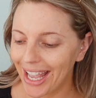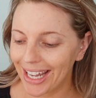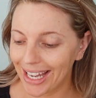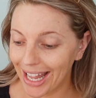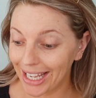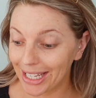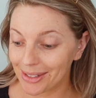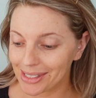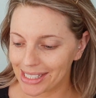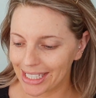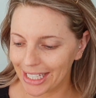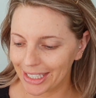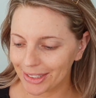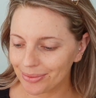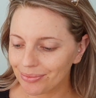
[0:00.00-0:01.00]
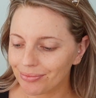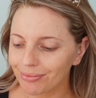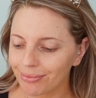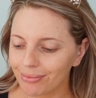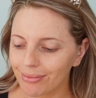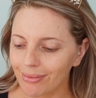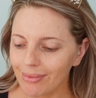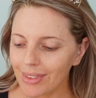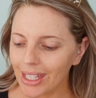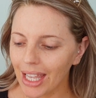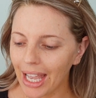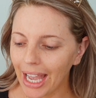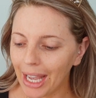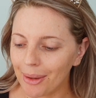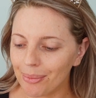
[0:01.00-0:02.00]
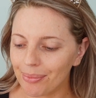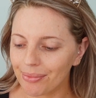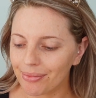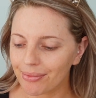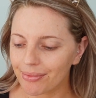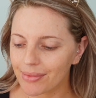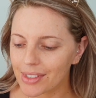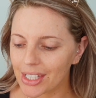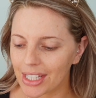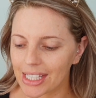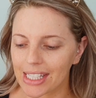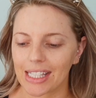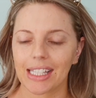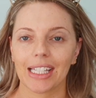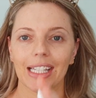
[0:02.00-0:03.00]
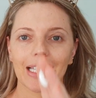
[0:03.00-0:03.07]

Like I was saying, so this is the